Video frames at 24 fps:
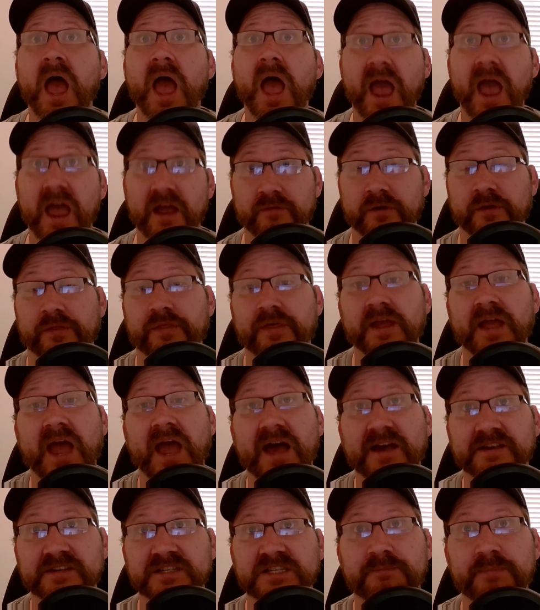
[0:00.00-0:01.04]
everything
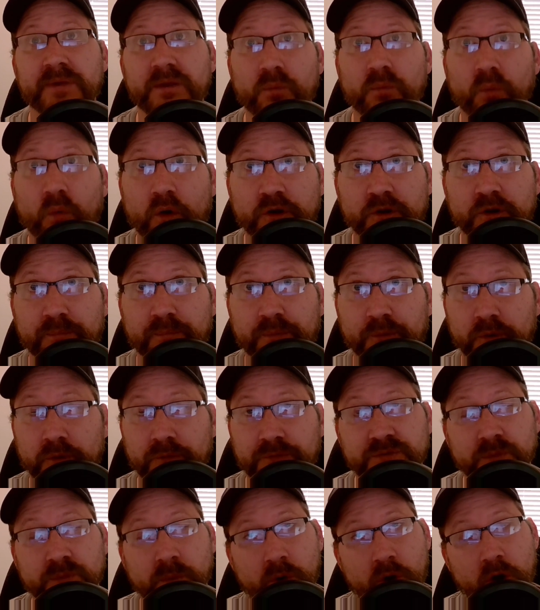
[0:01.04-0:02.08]
has to be waterproof
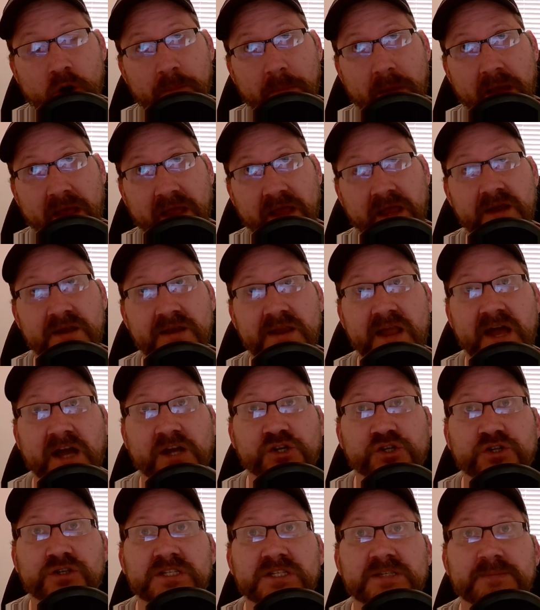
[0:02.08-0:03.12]
so all my
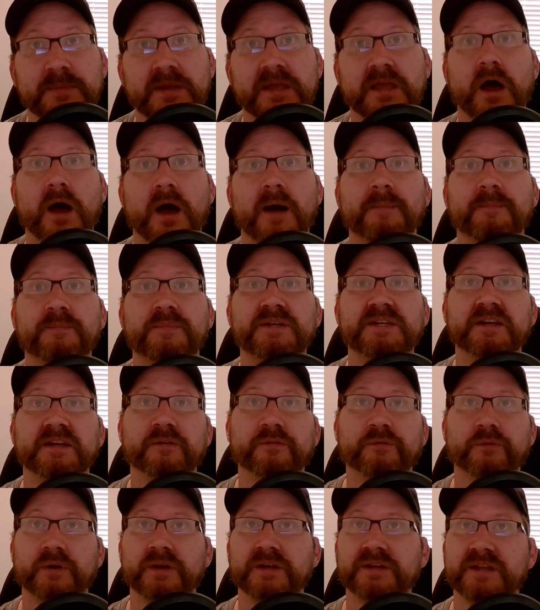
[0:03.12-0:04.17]
connections become
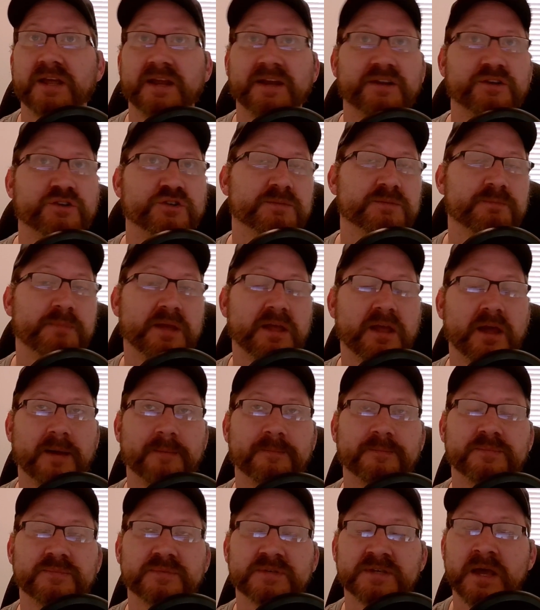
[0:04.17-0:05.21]
different and it just
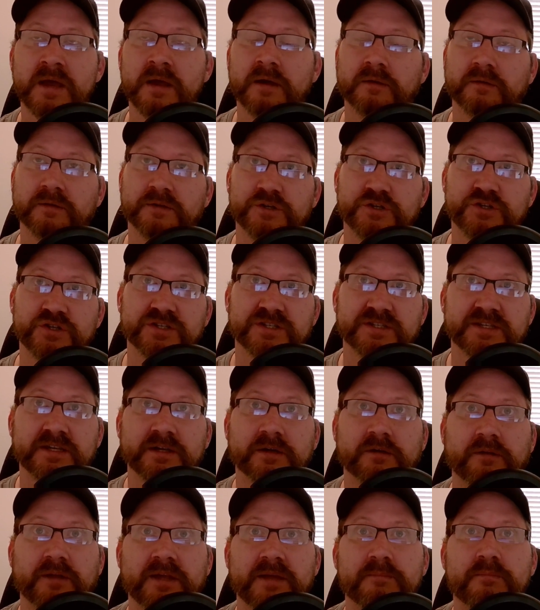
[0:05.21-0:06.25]
becomes
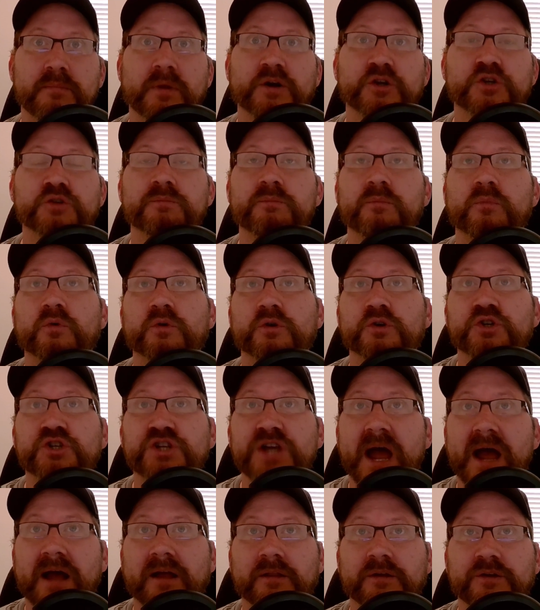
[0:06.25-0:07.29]
logistically much more
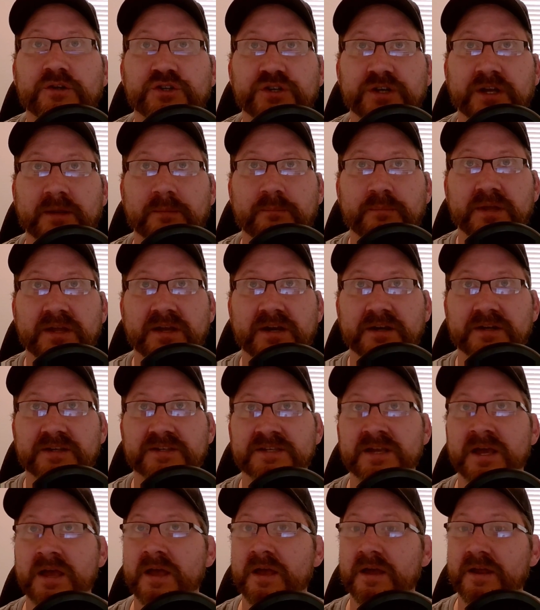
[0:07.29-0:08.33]
challenging because
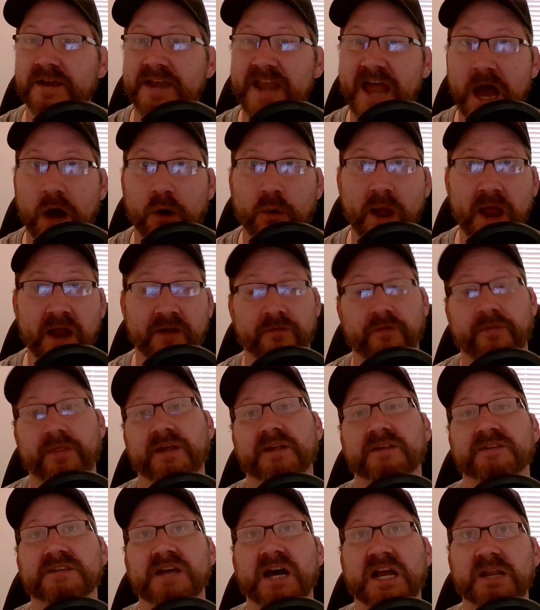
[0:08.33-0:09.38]
now
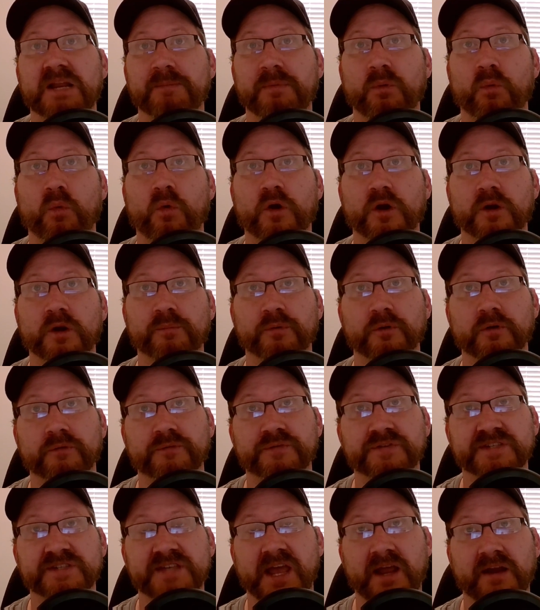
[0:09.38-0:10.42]
everything's got to be waterproof
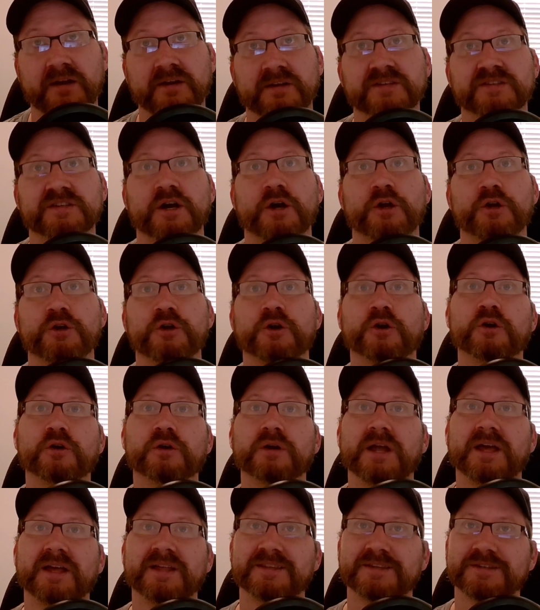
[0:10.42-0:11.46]
sand is
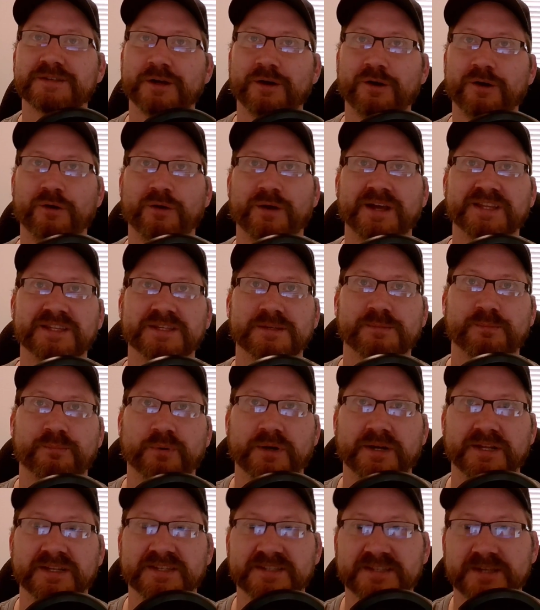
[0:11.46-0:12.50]
inert and so it's
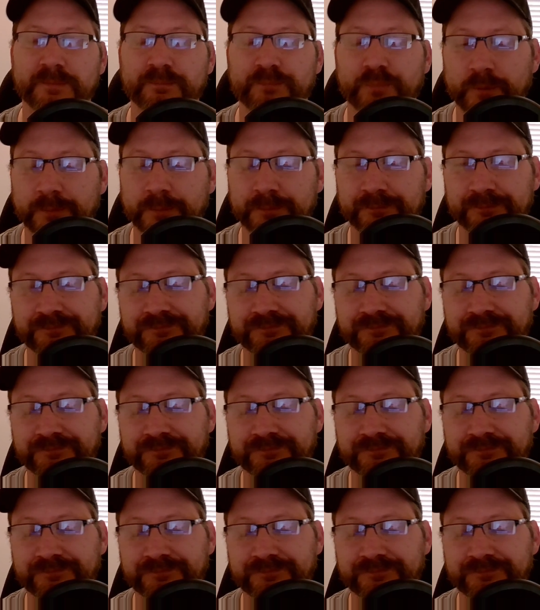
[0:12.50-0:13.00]
pretty simple